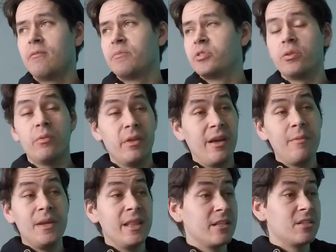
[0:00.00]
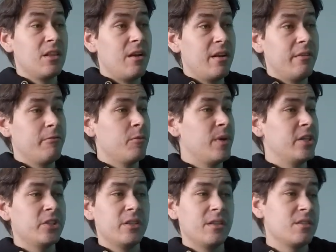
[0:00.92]
So, I mean, that's a lot of
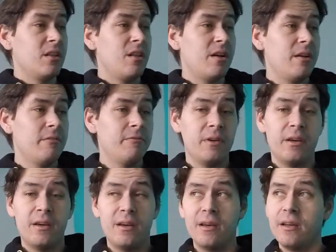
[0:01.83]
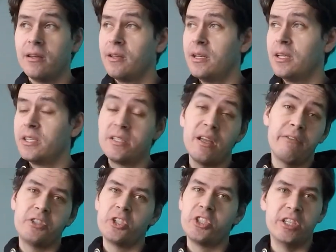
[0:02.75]
information. That's a lot of stuff
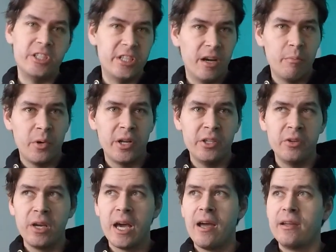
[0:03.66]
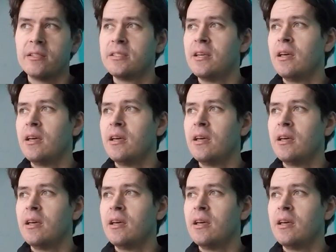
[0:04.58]
just to dump on you guys.